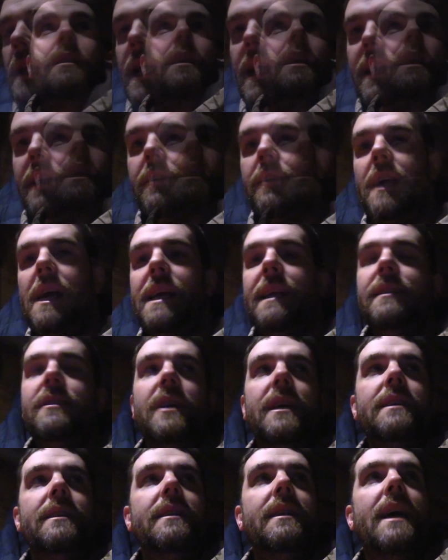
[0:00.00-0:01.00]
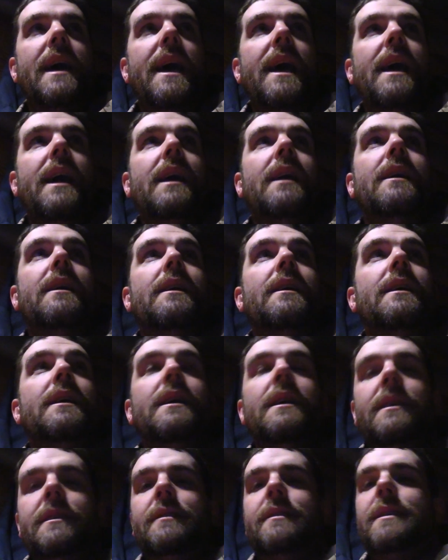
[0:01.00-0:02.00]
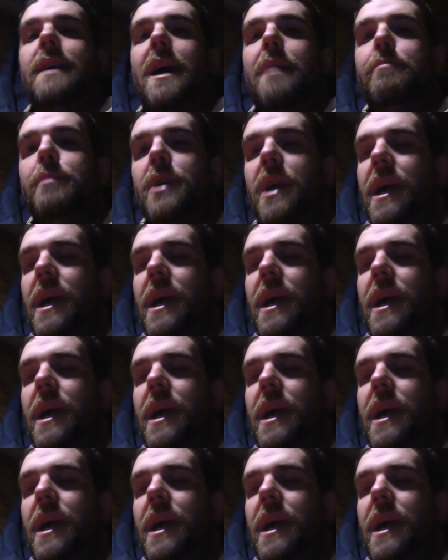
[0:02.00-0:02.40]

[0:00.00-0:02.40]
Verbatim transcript: It had rained during the day, stopped